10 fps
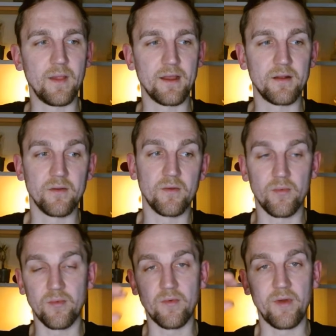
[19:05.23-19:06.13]
like
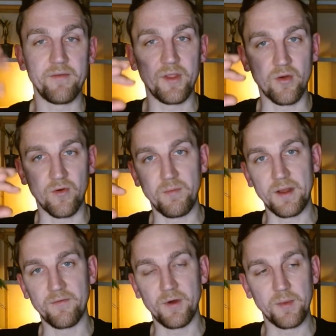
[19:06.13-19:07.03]
the revenue of
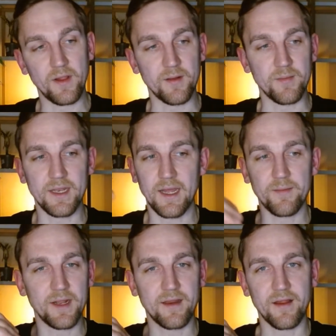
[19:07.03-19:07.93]
1 million, but
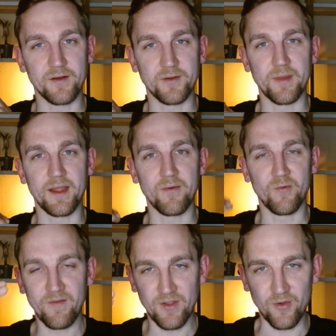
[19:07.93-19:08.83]
I'm not here to make a
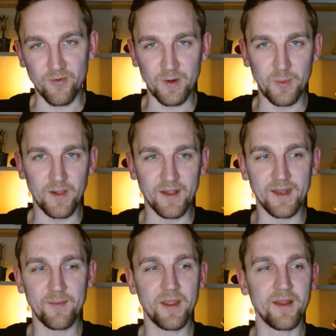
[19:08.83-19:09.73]
revenue 1 million.
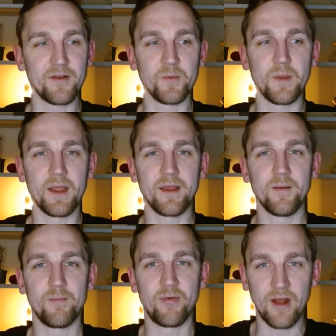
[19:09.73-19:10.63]
I'm here to make
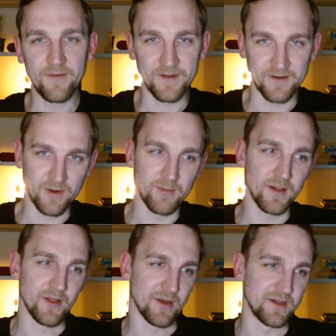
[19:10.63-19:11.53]
profit 1
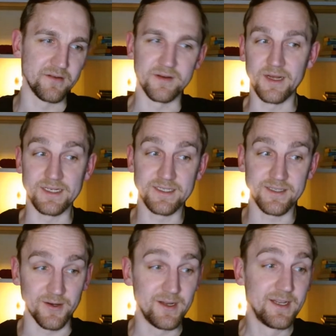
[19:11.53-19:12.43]
million in 3 months.
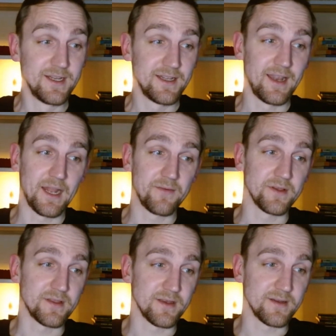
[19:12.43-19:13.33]
So that
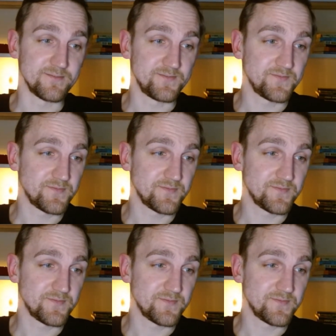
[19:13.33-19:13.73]
was the